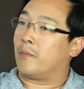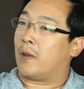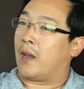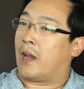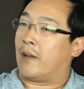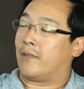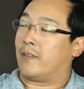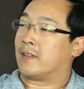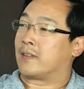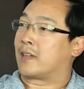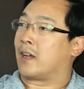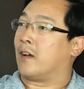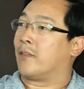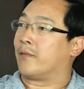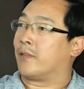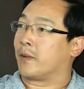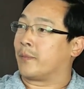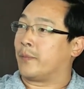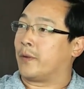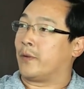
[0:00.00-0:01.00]
have this
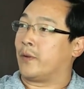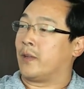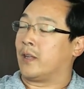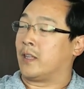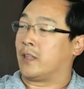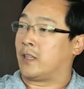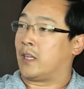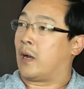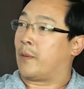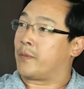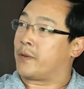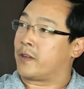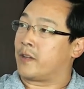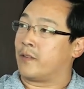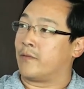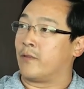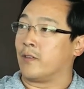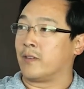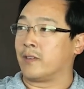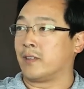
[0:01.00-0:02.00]
conflict between adoption
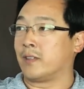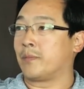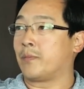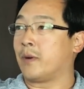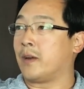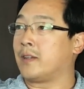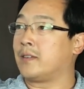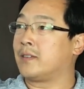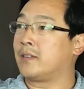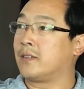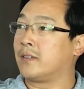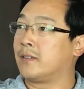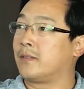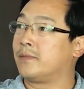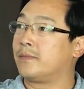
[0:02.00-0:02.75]
versus price.